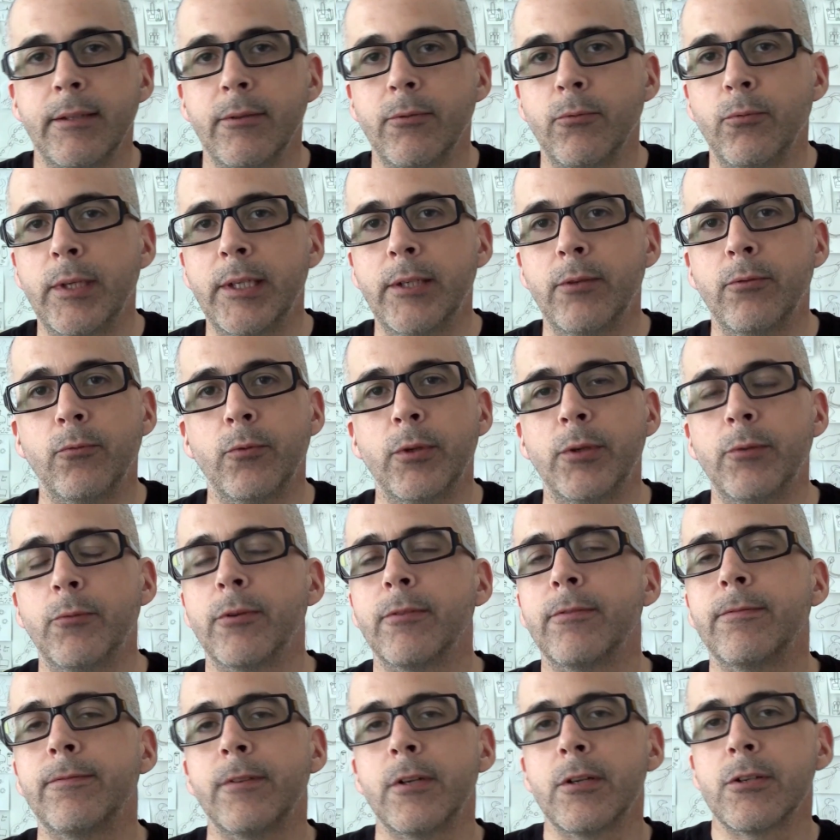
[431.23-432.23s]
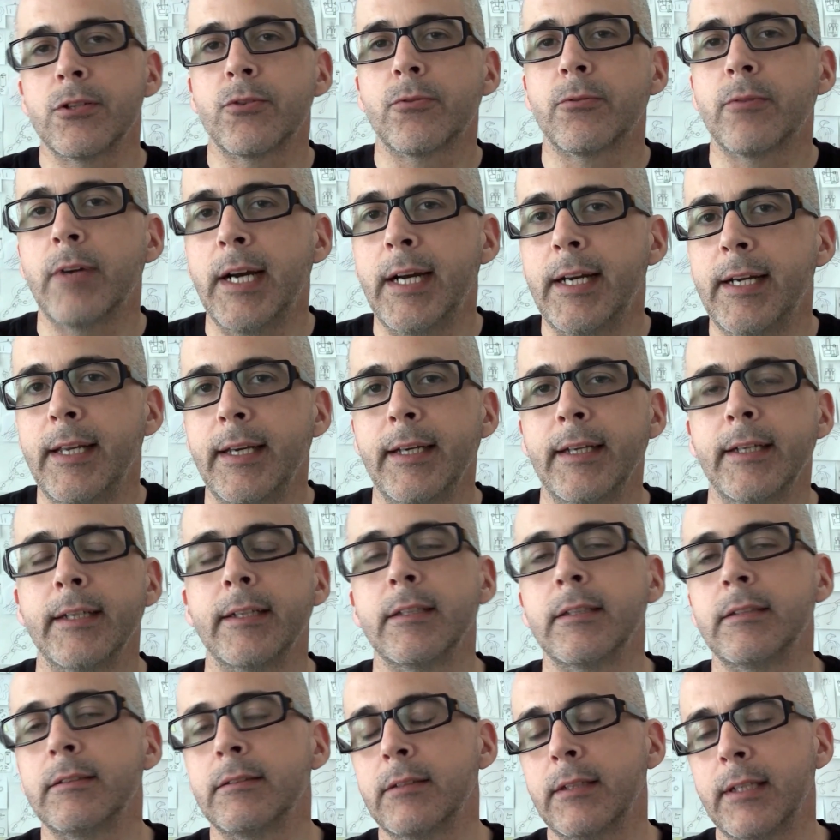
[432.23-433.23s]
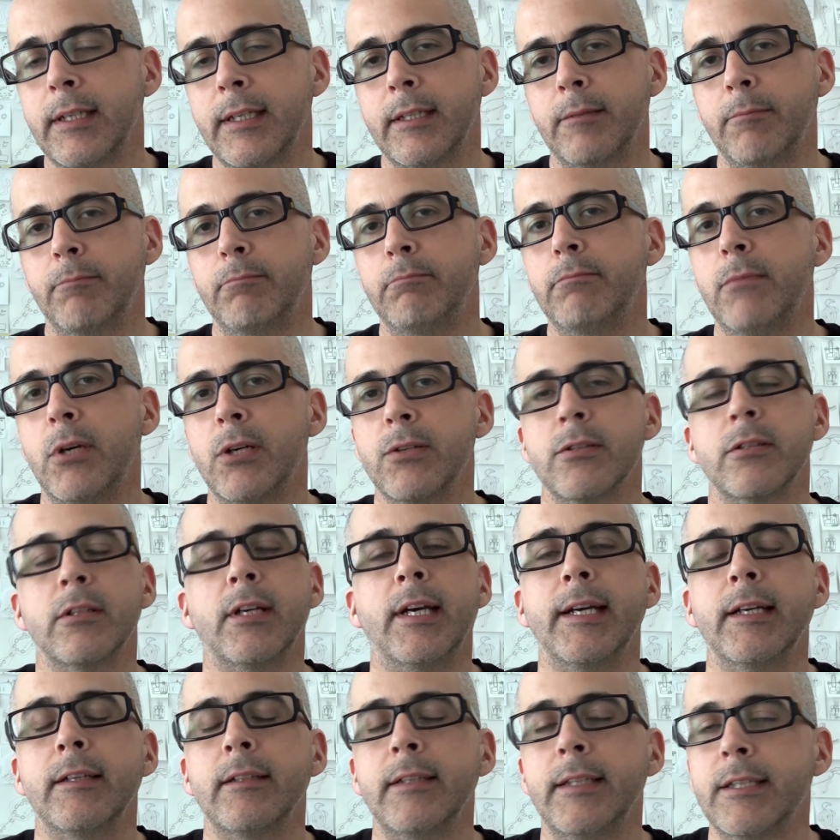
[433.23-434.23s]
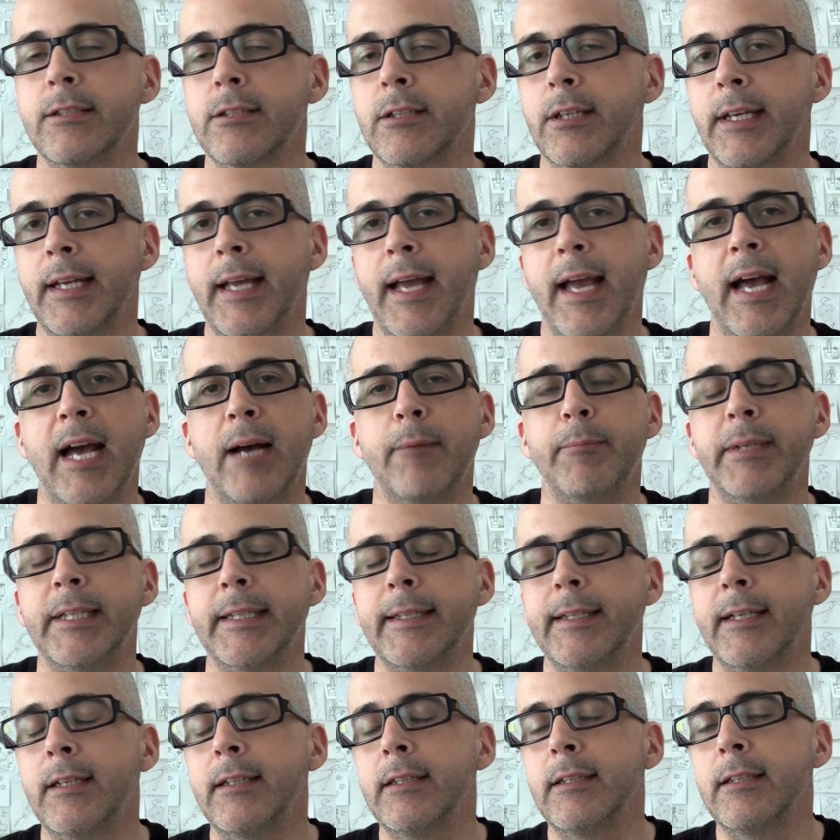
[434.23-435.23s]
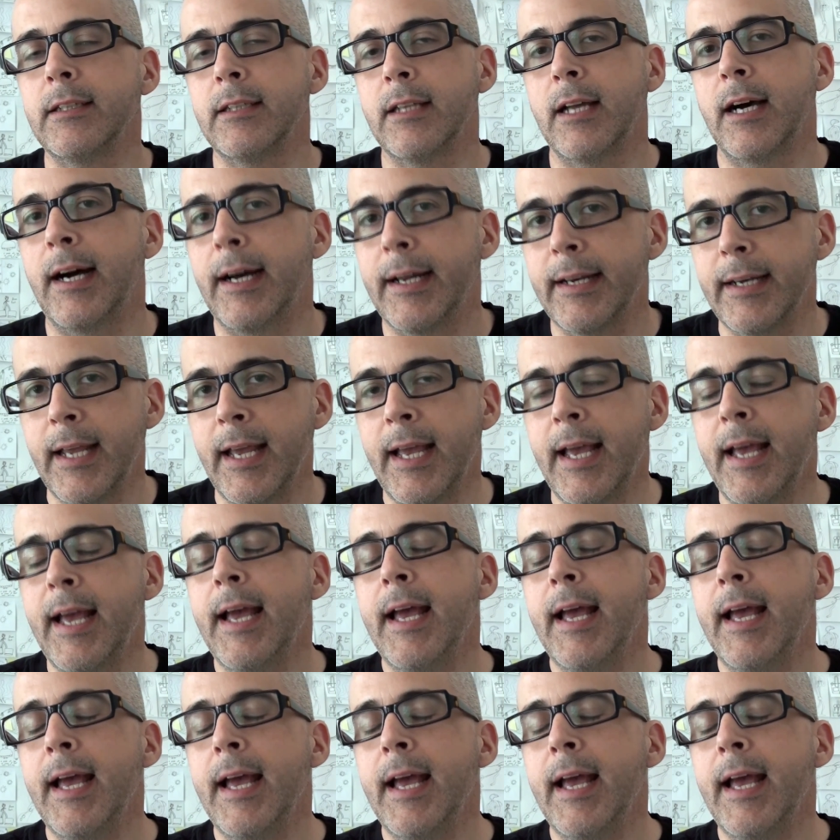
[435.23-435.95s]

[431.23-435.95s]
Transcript: When we're first writing, most likely it's going to happen a lot.